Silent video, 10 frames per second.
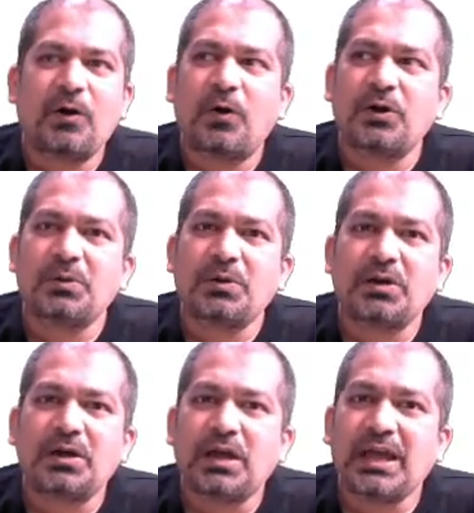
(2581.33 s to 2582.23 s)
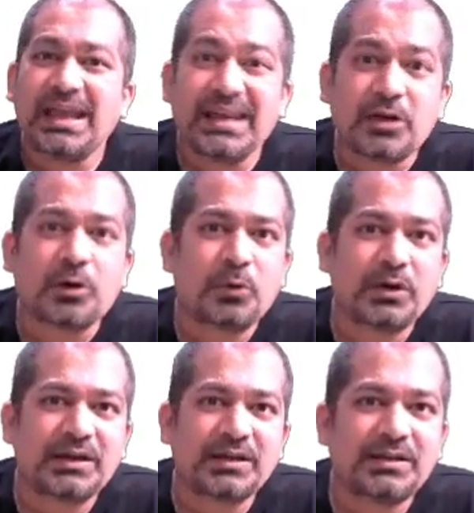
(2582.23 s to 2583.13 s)
on any
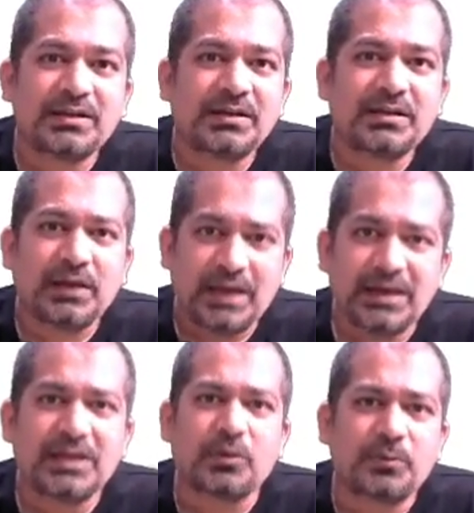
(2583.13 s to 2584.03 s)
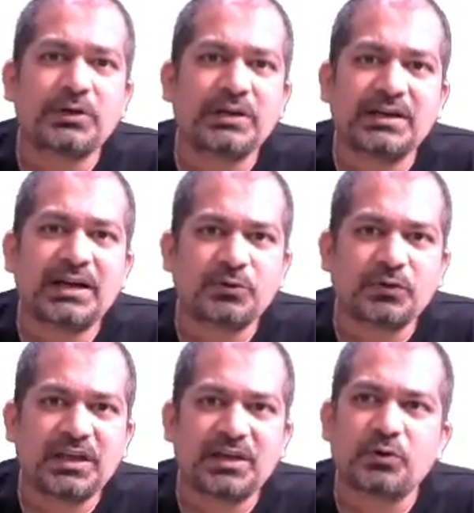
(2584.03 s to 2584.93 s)
commodity that you take,